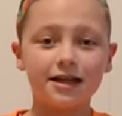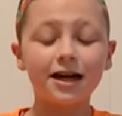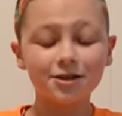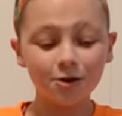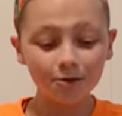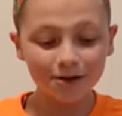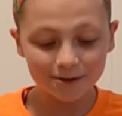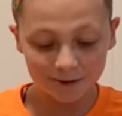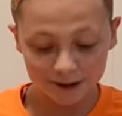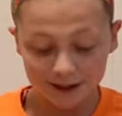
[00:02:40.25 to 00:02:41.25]
Like I
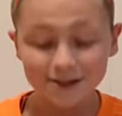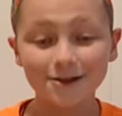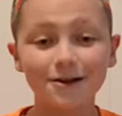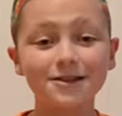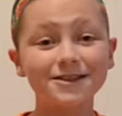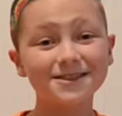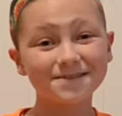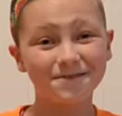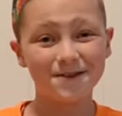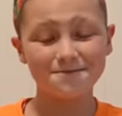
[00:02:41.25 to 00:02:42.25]
totally wish it still it
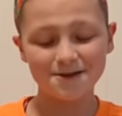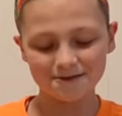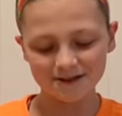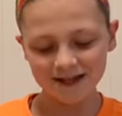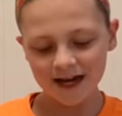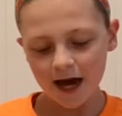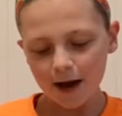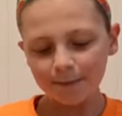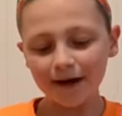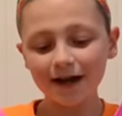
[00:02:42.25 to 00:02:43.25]
doesn't fit me really,
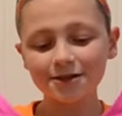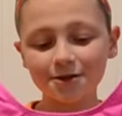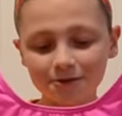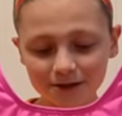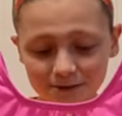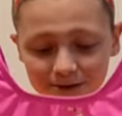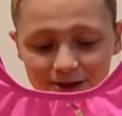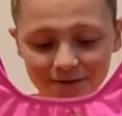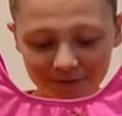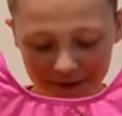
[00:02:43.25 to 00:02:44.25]
but I totally
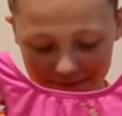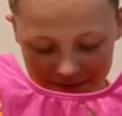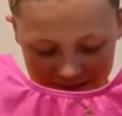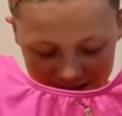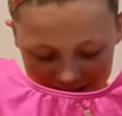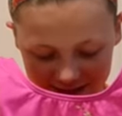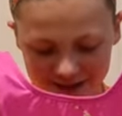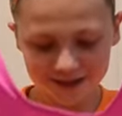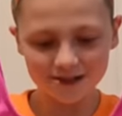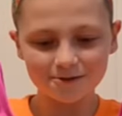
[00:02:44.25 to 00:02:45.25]
wish it fit me because
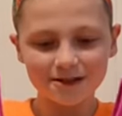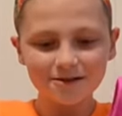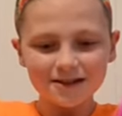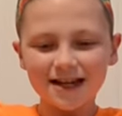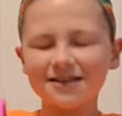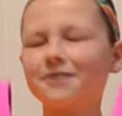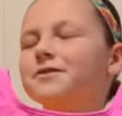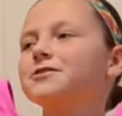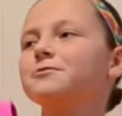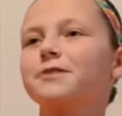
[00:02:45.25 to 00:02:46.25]
it's just so cute and I love
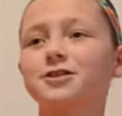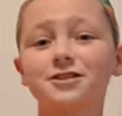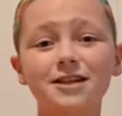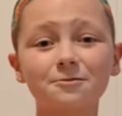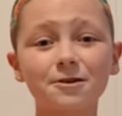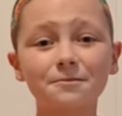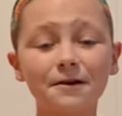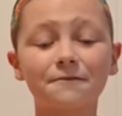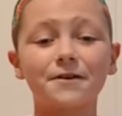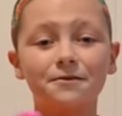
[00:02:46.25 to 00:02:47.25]
it so much. It's like one of
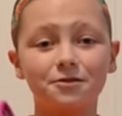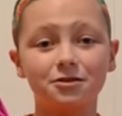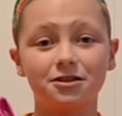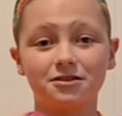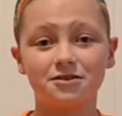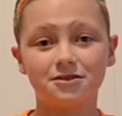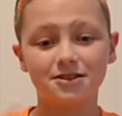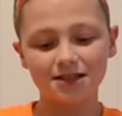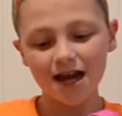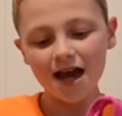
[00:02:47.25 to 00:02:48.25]
my favorite
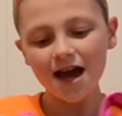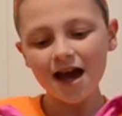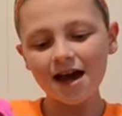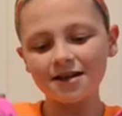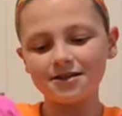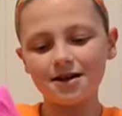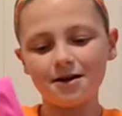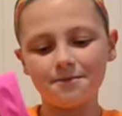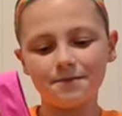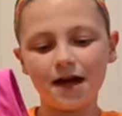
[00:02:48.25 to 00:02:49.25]
leotards. And
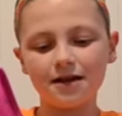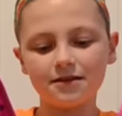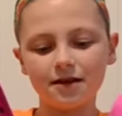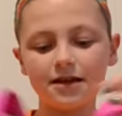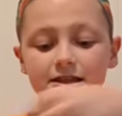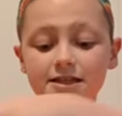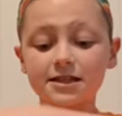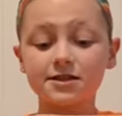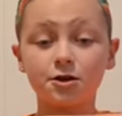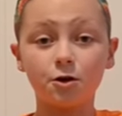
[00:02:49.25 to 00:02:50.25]
um I love this
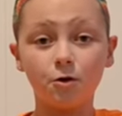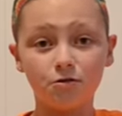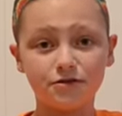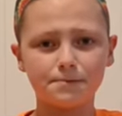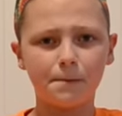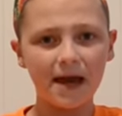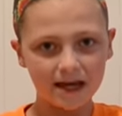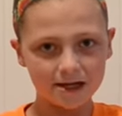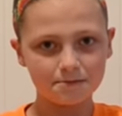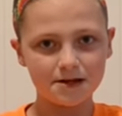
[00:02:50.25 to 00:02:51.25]
is her old
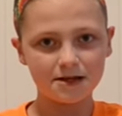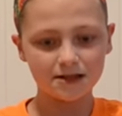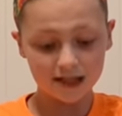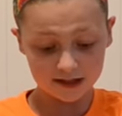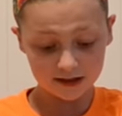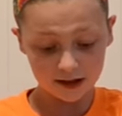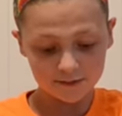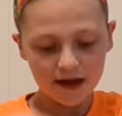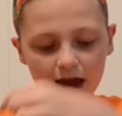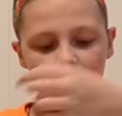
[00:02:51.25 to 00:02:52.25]
pink meet
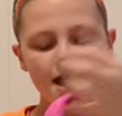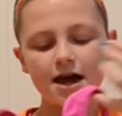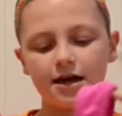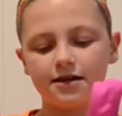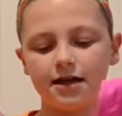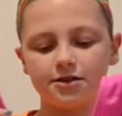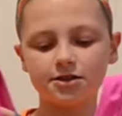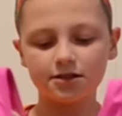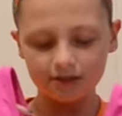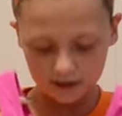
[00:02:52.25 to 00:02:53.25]
leotard and I
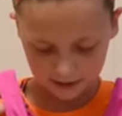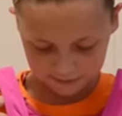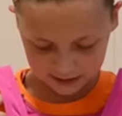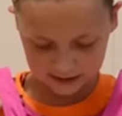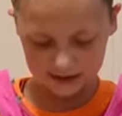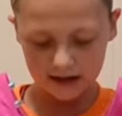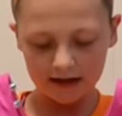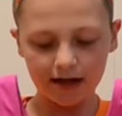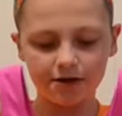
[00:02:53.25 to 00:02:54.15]
just love the design.